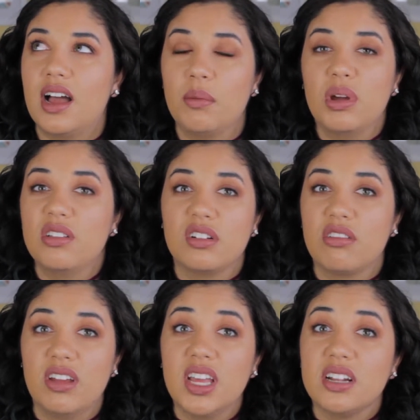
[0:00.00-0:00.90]
I'm gonna learn
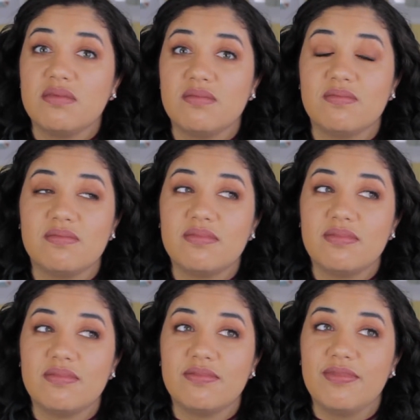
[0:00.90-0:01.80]
Korean.
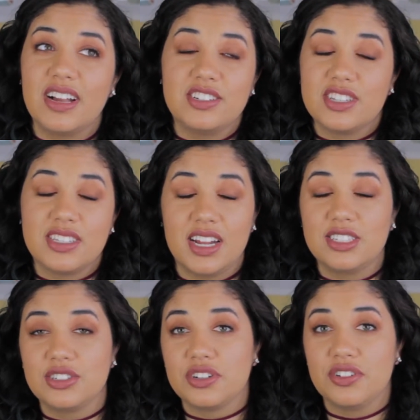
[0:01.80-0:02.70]
I just decided
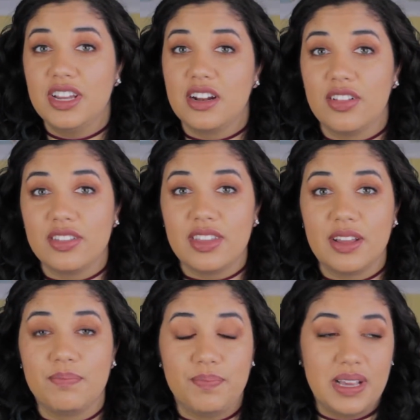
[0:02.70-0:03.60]
to learn Korean on
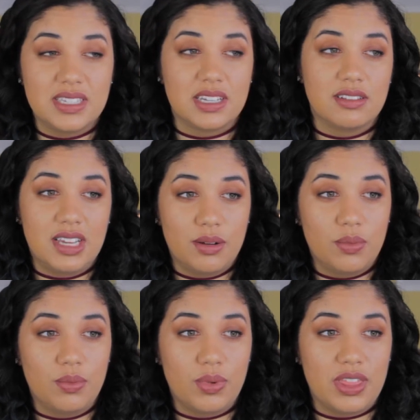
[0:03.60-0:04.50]
like basically
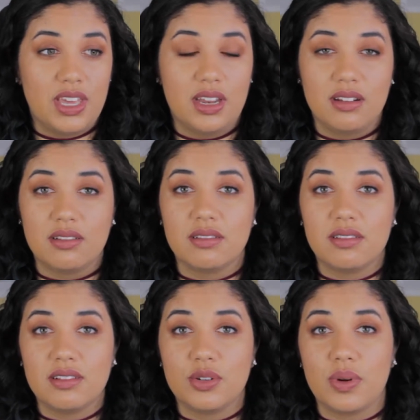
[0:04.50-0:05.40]
within
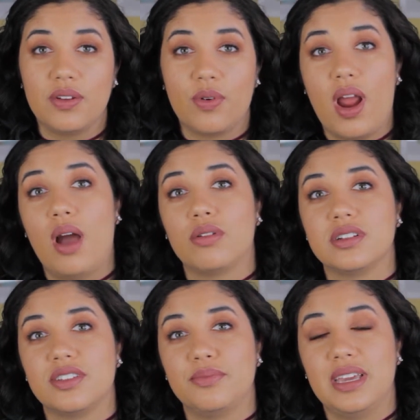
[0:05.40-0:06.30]
24
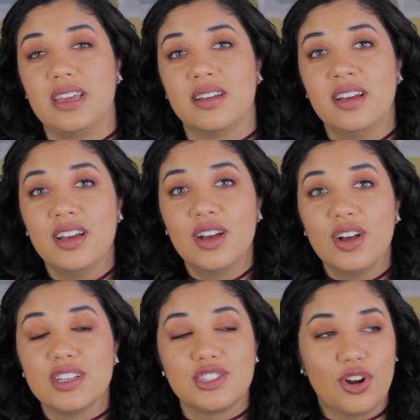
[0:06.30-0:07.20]
hours of me
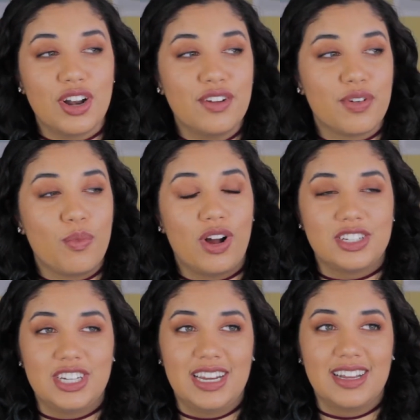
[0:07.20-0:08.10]
starting from
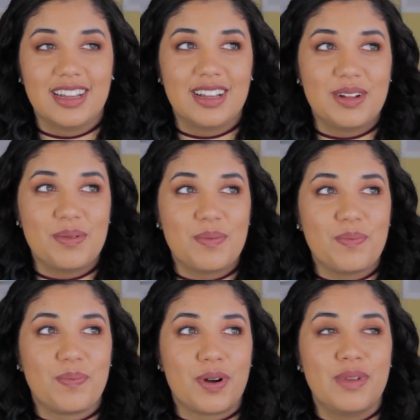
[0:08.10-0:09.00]
watching
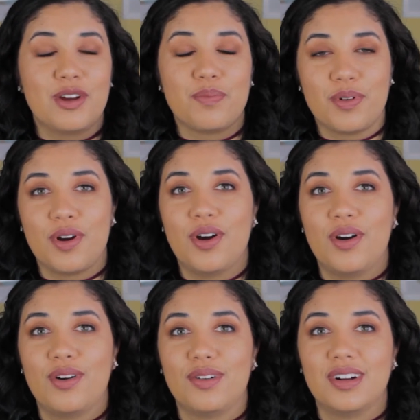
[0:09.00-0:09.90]
Premiere
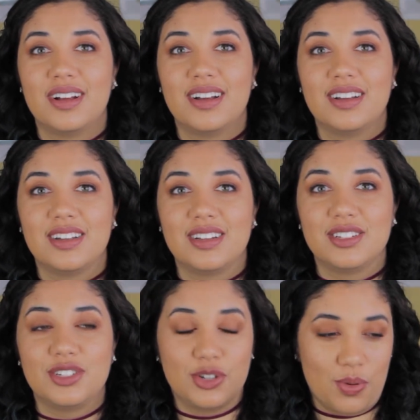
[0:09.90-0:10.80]
Pro
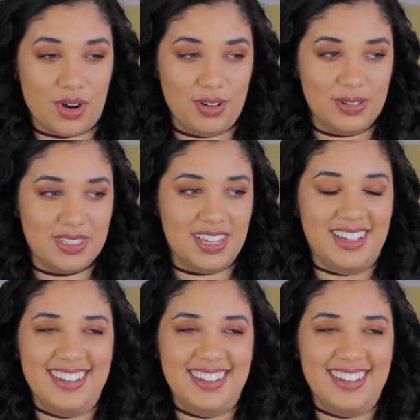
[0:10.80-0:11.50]
tutorials